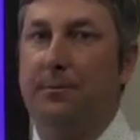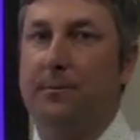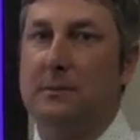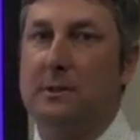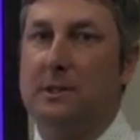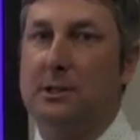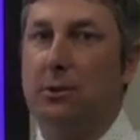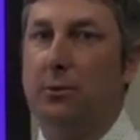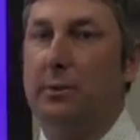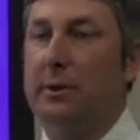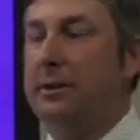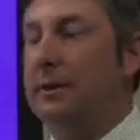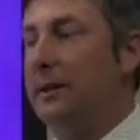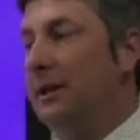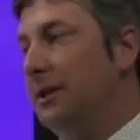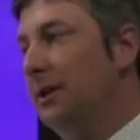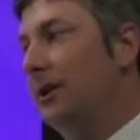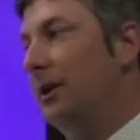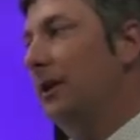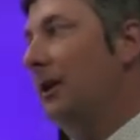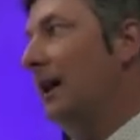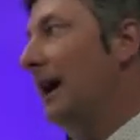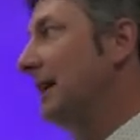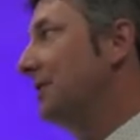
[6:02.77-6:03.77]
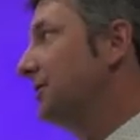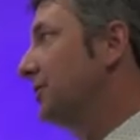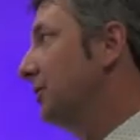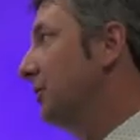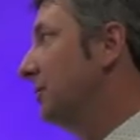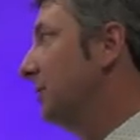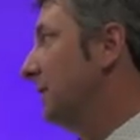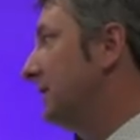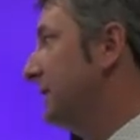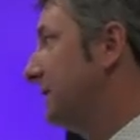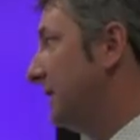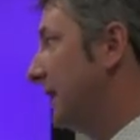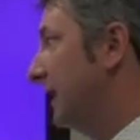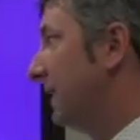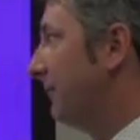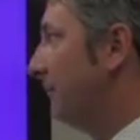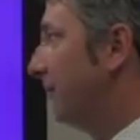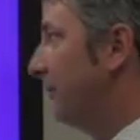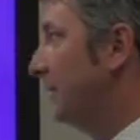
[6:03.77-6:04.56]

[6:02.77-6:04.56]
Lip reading: So within your classroom, let's take, for